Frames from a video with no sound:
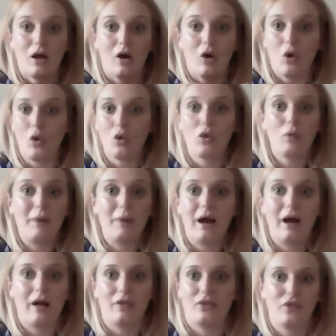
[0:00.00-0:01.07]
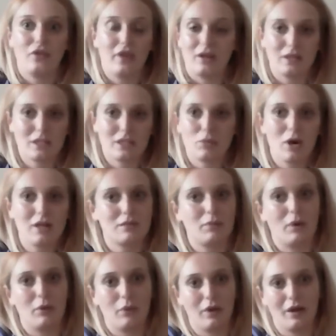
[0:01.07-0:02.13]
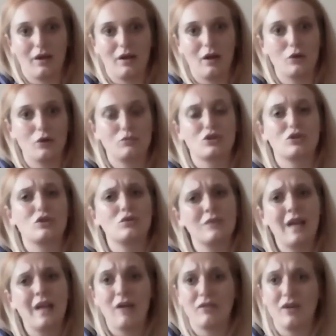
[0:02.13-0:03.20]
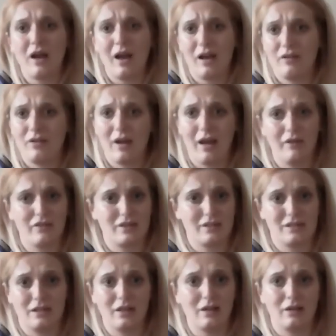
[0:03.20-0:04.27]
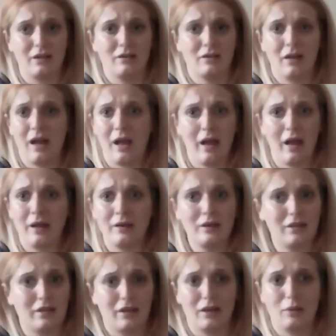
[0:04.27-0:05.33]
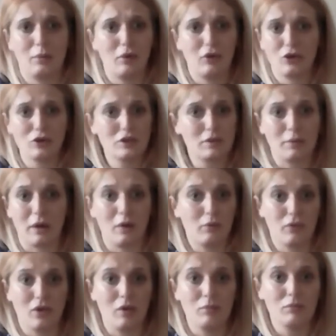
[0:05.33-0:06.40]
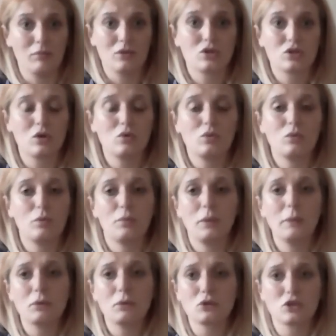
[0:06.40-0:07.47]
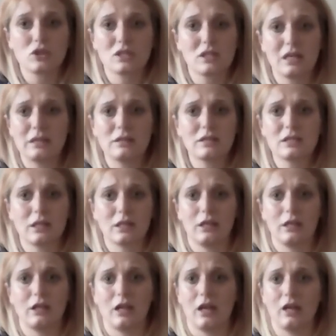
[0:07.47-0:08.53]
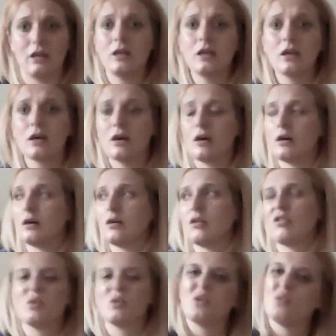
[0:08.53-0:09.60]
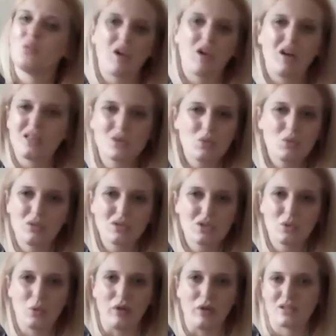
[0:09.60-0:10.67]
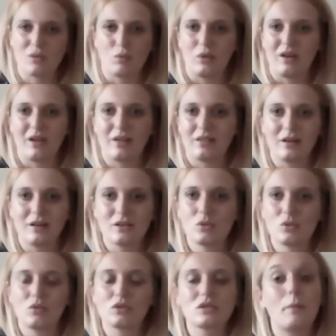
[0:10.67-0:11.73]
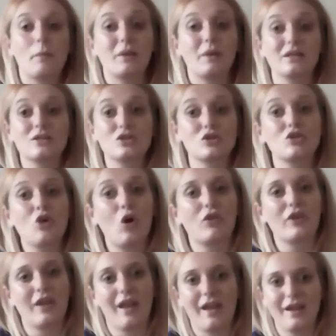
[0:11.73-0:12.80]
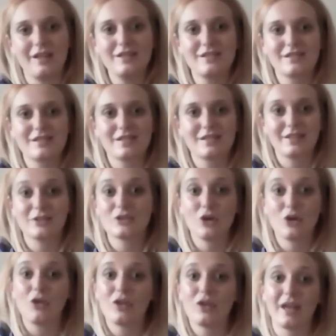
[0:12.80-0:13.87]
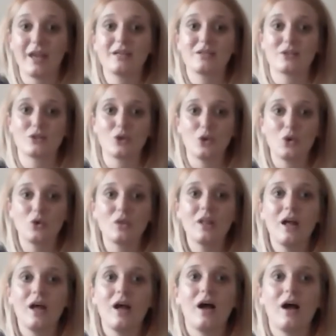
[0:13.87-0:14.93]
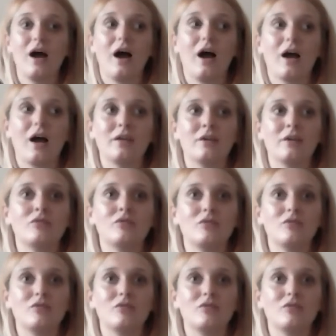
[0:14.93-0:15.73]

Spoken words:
all the bad that they express about care homes, and you never, ever, ever see anything about the good about them. So people just instantly think, oh, I don't want to work somewhere like that. I don't want to, but it's not the case. It's not the case at all. And